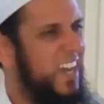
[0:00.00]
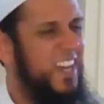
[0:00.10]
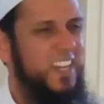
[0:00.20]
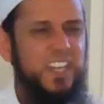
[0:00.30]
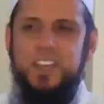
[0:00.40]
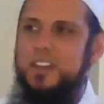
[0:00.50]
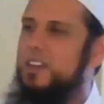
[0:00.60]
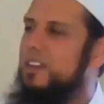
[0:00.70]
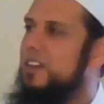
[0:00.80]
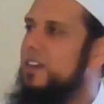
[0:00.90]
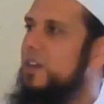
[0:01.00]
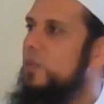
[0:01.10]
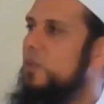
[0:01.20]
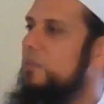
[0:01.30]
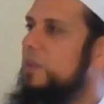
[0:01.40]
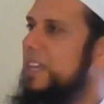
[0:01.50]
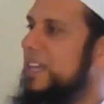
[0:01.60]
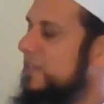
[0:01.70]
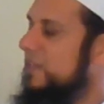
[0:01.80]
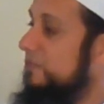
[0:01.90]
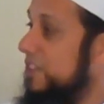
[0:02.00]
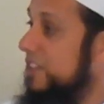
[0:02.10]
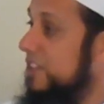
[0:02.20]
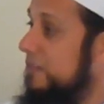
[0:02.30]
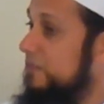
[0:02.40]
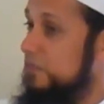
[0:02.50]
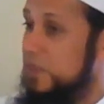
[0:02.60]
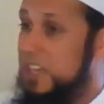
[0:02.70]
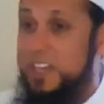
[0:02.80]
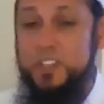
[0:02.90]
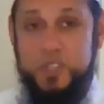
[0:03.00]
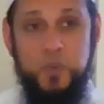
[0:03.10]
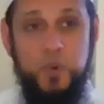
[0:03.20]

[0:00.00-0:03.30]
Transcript: And he would be in a fit of rage.